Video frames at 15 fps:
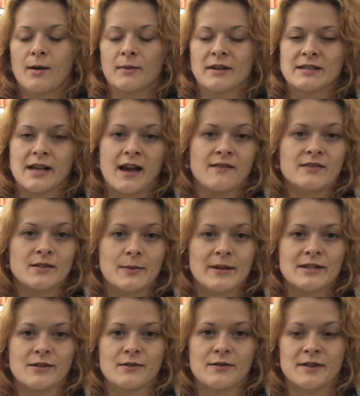because I have a
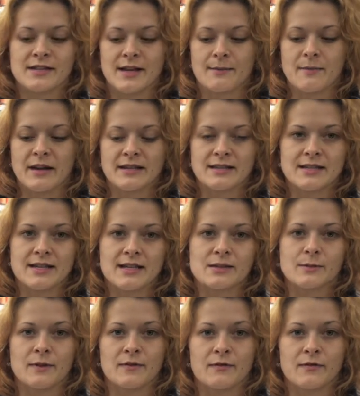sweet tooth, is I mix this
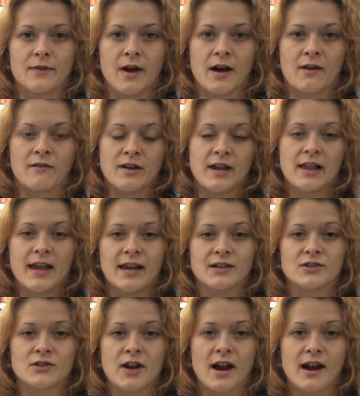with vanilla
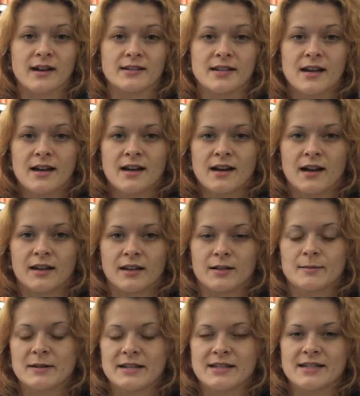extract, a
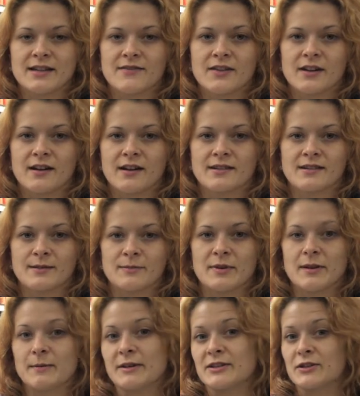little bit of stevia, and some
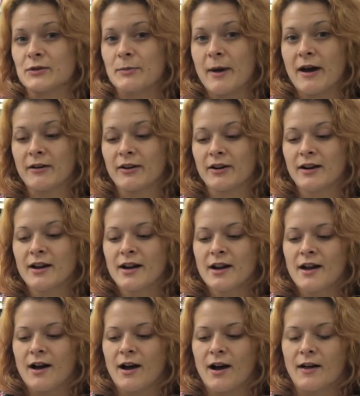PB2 powder,
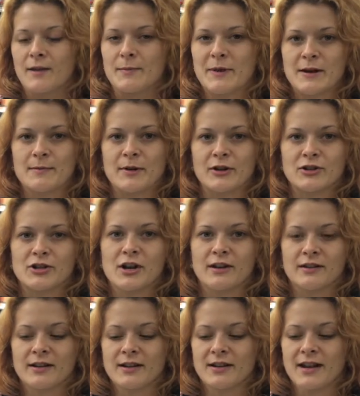the peanut butter
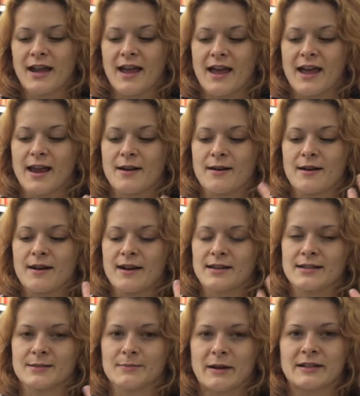chocolate, and
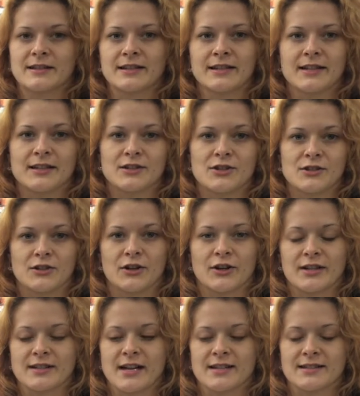it's basically a dessert.
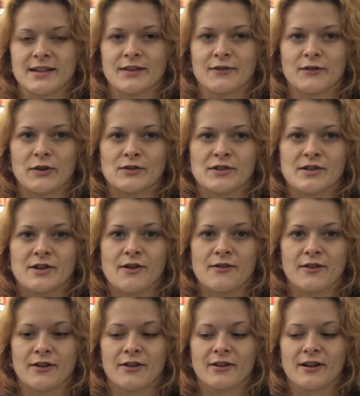It tastes like frozen
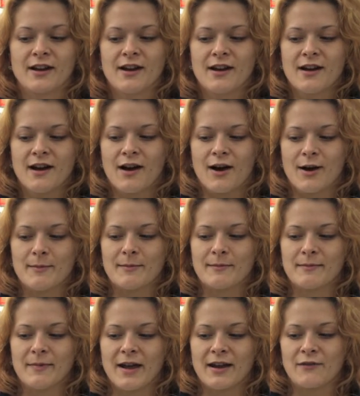yogurt,
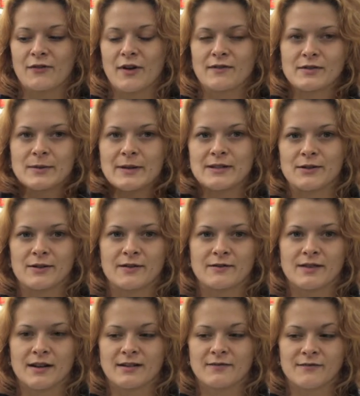and if you have a sweet tooth,
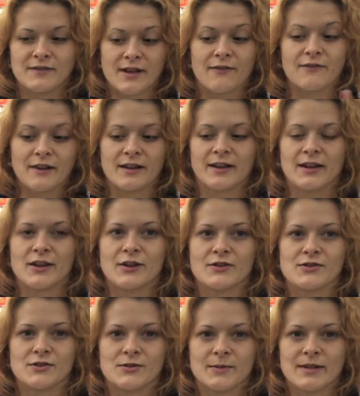it definitely
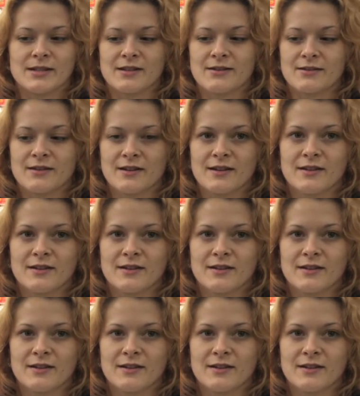cures your sweet tooth.